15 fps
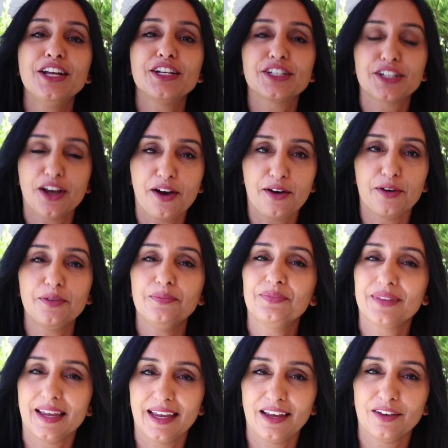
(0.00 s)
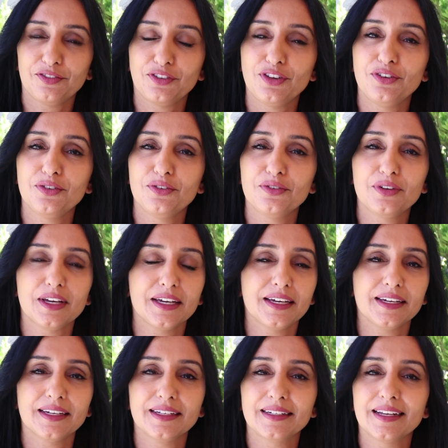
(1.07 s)
So if you
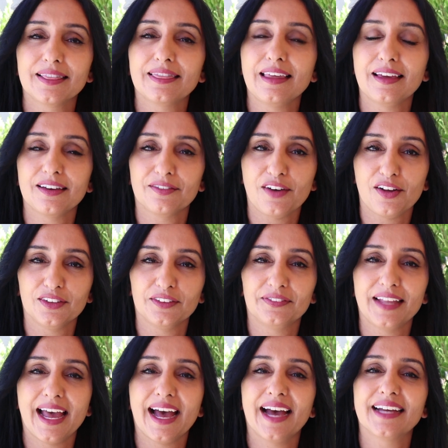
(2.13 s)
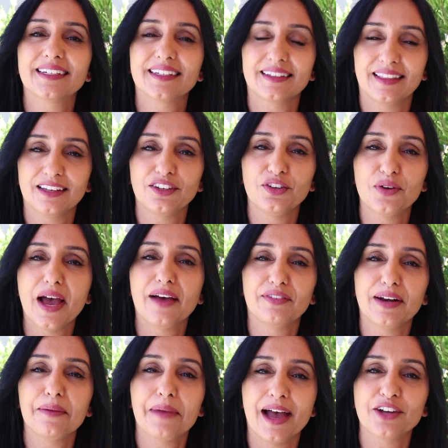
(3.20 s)
can think of all of that, then you have
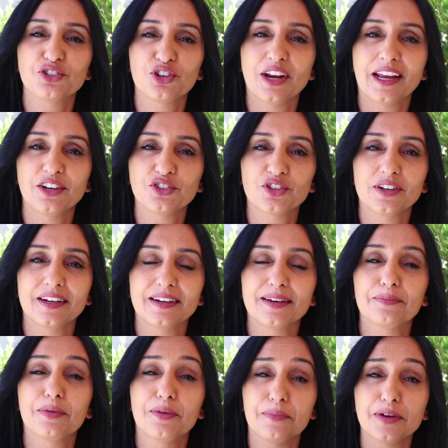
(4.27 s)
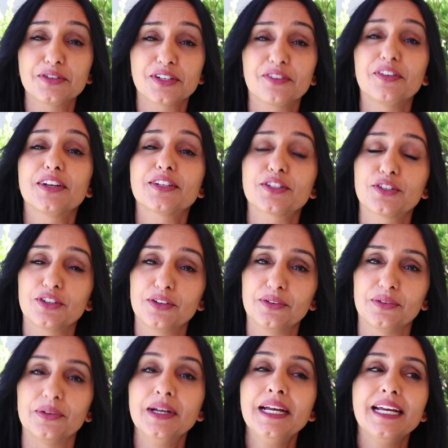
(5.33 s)
an imagination. And most of us
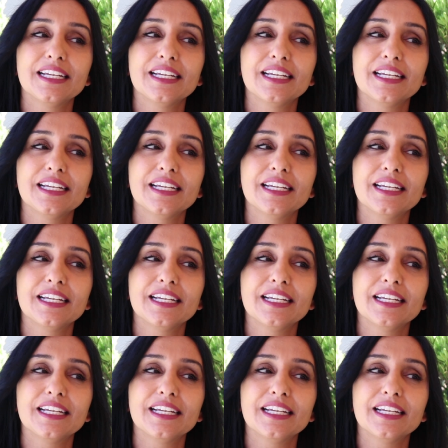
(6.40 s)
do.